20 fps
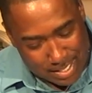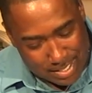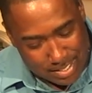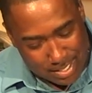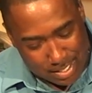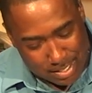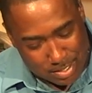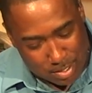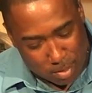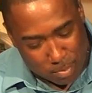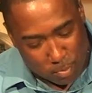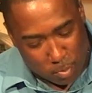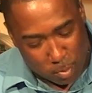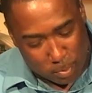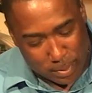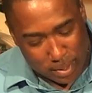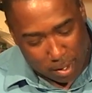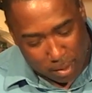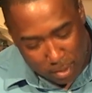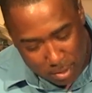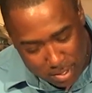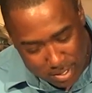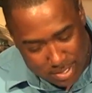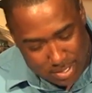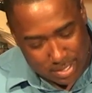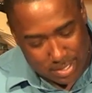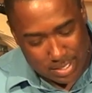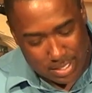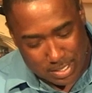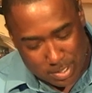He says, therefore, be
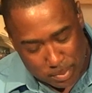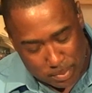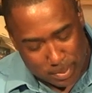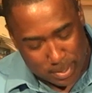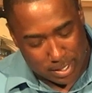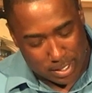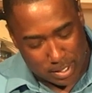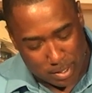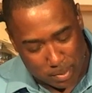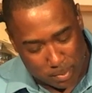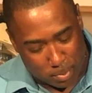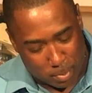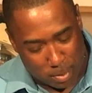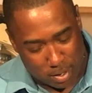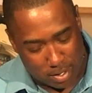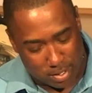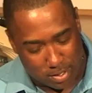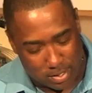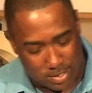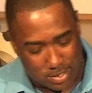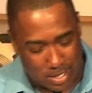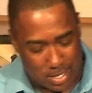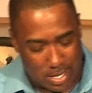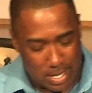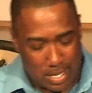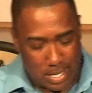earnest and disciplined in your prayers.